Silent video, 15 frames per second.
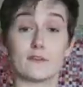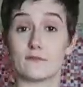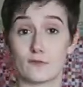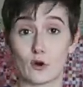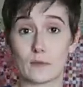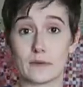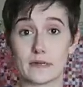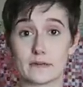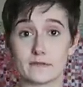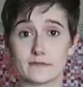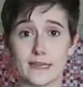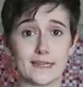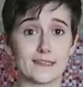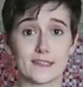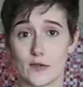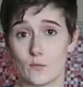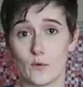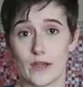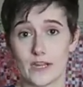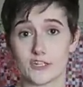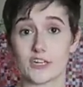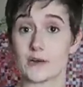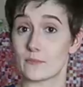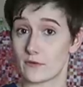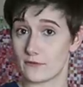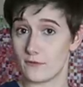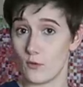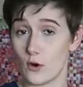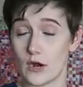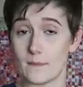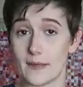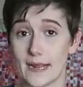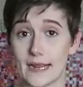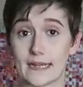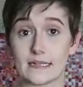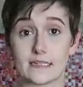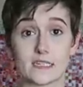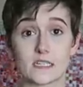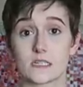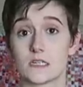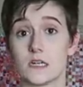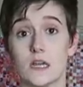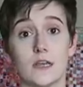informative in some way, shape, or form, and